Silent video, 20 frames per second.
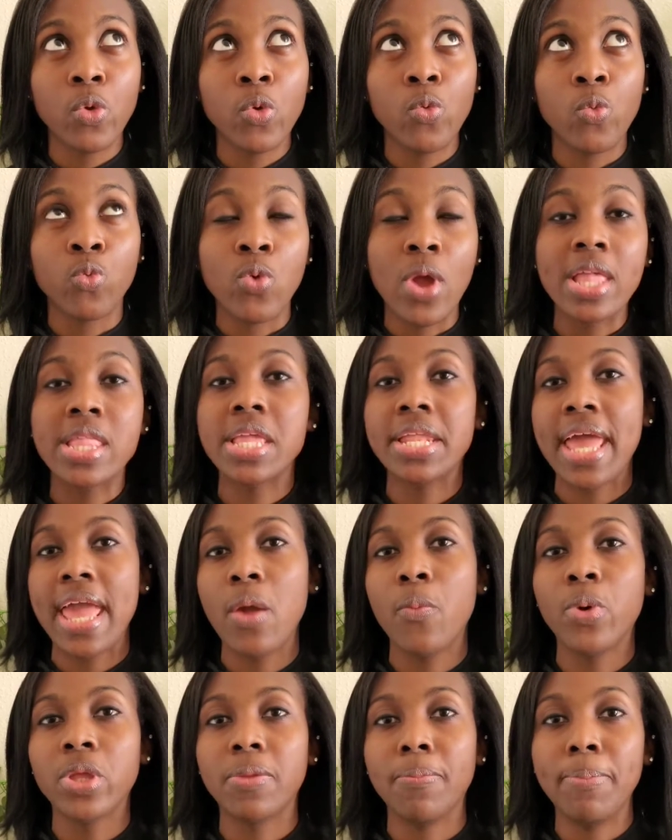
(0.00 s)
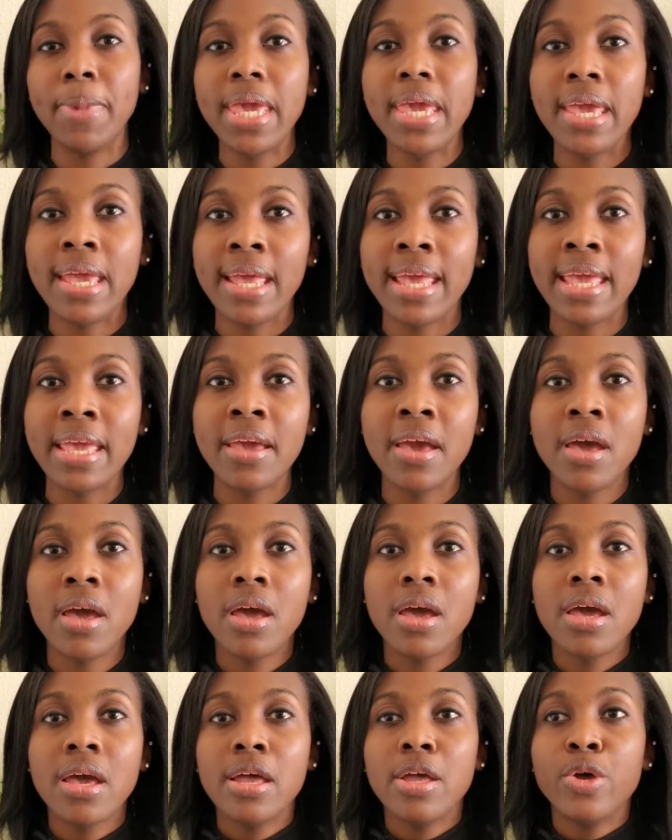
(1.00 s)
resonate with me
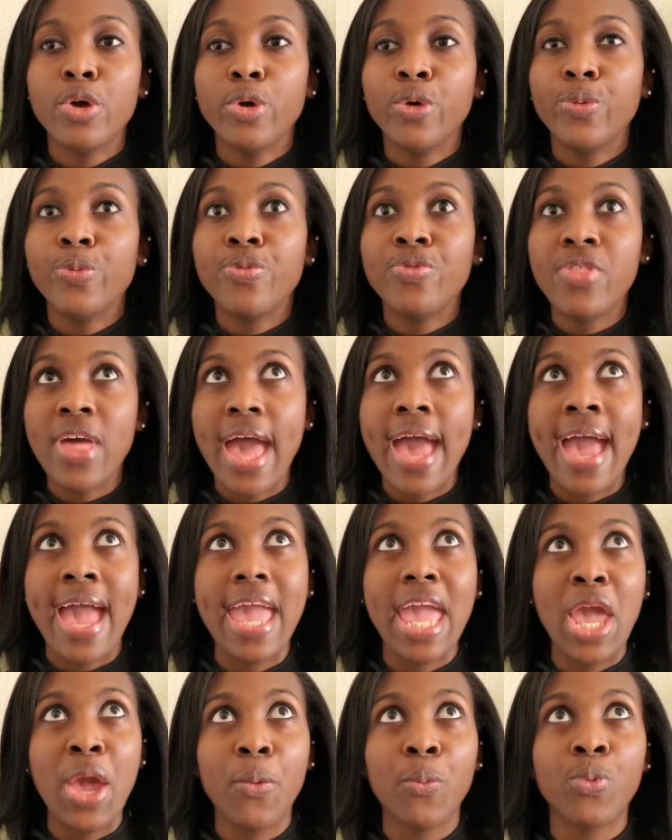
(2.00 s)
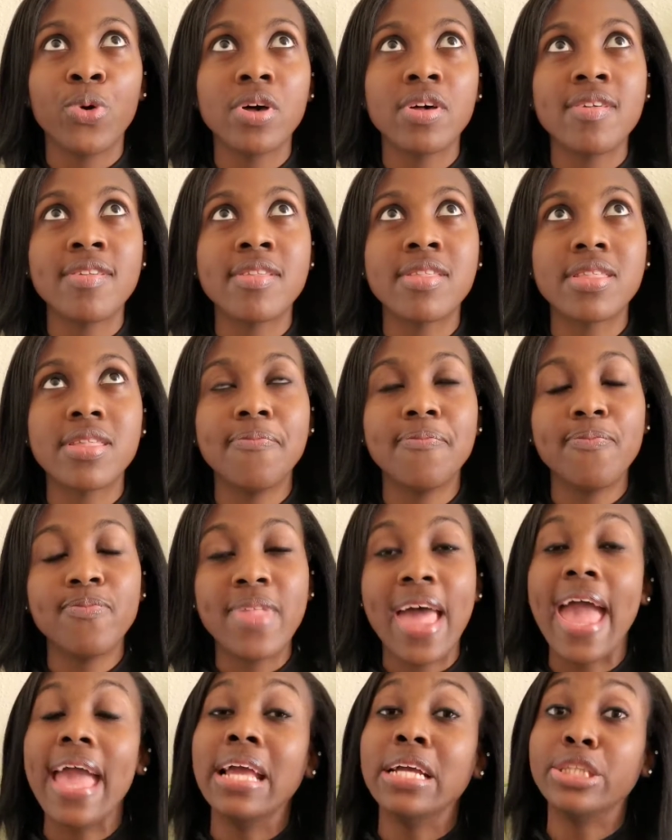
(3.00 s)
that
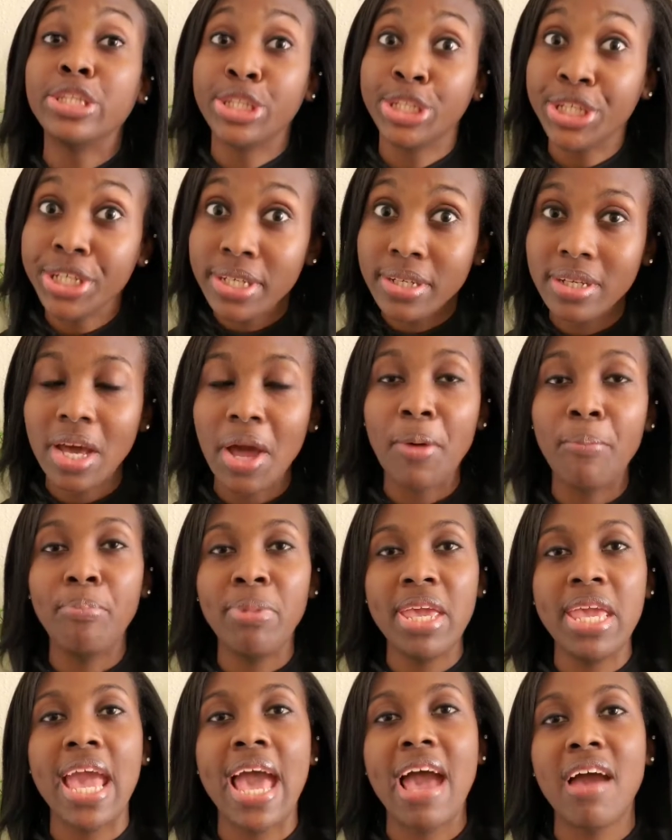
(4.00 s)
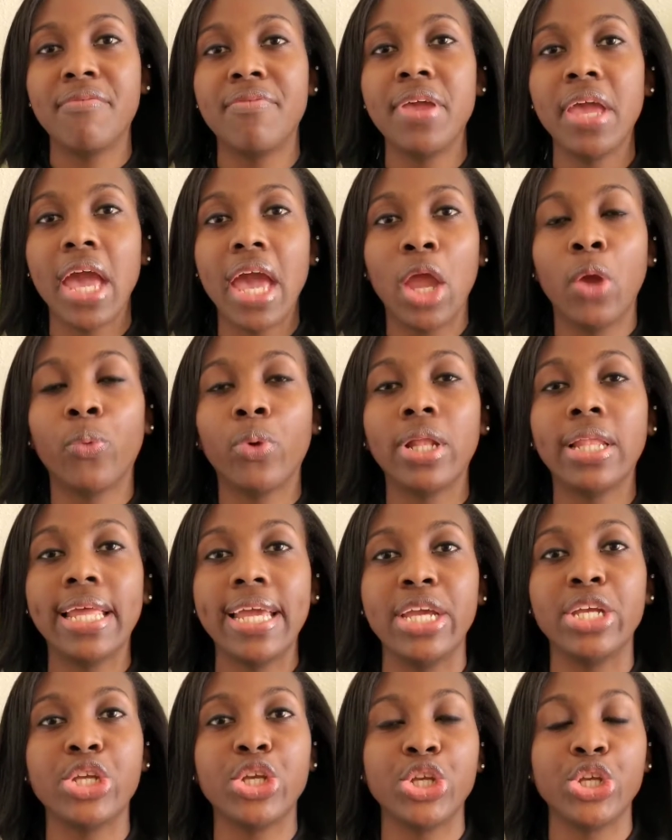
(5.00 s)
it took me having a
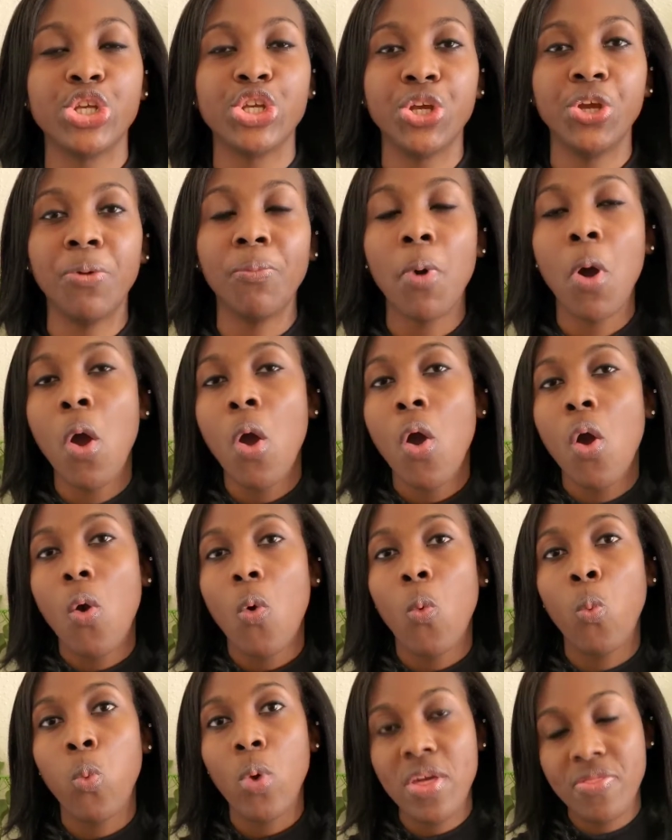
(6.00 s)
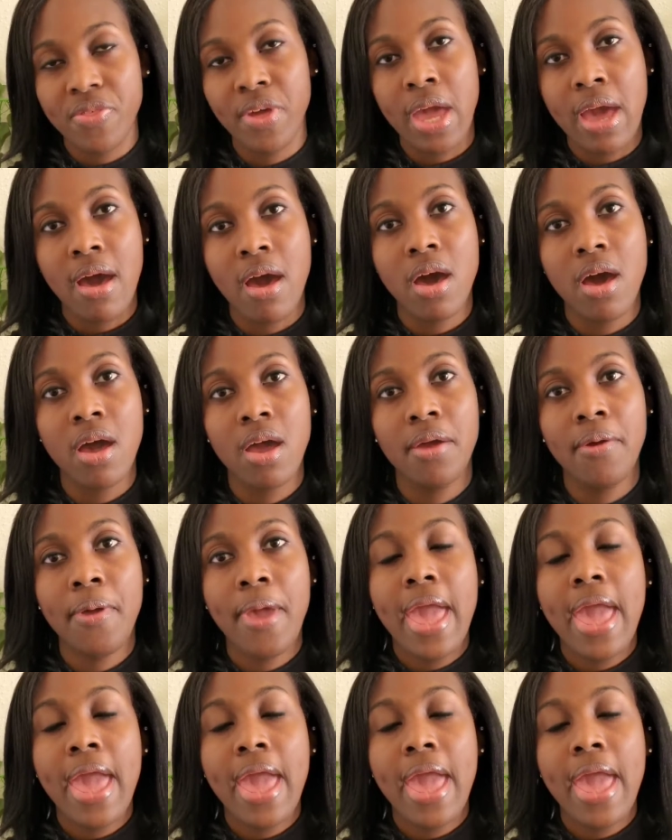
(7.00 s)
relationship with God.